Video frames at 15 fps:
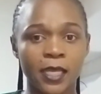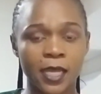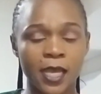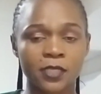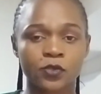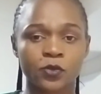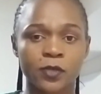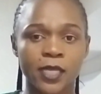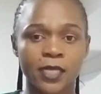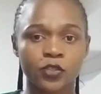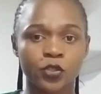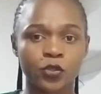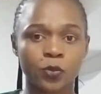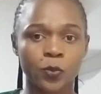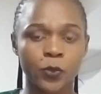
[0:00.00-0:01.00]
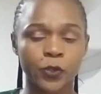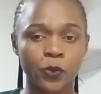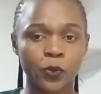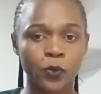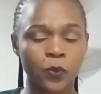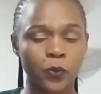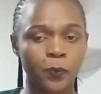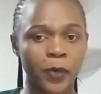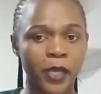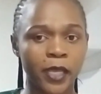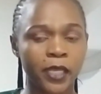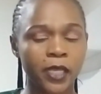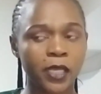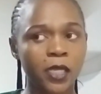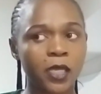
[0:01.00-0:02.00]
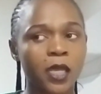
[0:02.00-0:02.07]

yeah, so that you pay,